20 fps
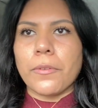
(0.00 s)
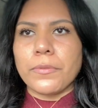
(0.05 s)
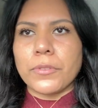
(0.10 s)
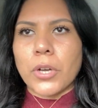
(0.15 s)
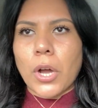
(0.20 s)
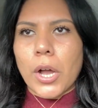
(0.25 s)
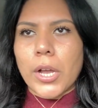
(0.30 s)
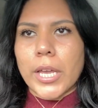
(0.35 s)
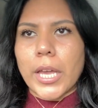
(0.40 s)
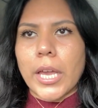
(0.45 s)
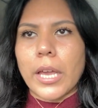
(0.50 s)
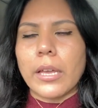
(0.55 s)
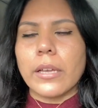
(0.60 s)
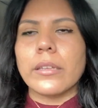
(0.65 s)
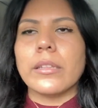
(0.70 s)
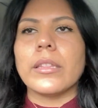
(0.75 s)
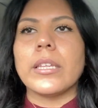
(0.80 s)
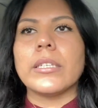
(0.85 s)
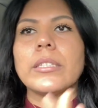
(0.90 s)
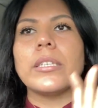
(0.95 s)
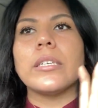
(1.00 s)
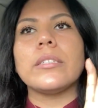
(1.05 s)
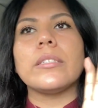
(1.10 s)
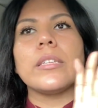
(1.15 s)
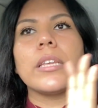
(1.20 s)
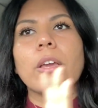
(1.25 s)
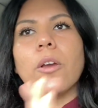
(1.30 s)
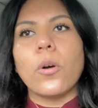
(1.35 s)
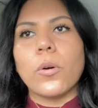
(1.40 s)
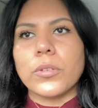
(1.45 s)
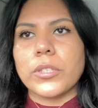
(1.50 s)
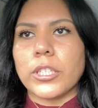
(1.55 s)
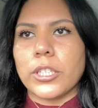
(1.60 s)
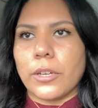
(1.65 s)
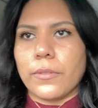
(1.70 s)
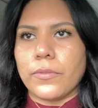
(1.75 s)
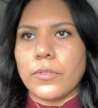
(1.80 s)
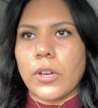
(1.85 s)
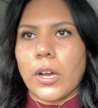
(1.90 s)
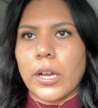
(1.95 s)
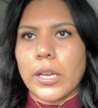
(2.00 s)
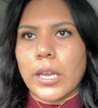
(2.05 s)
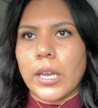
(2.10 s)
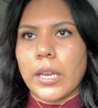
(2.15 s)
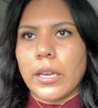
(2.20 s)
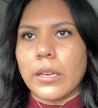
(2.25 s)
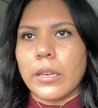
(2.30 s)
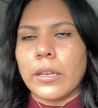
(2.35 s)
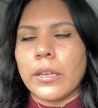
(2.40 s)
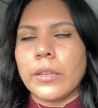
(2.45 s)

talking. This is the old self talking.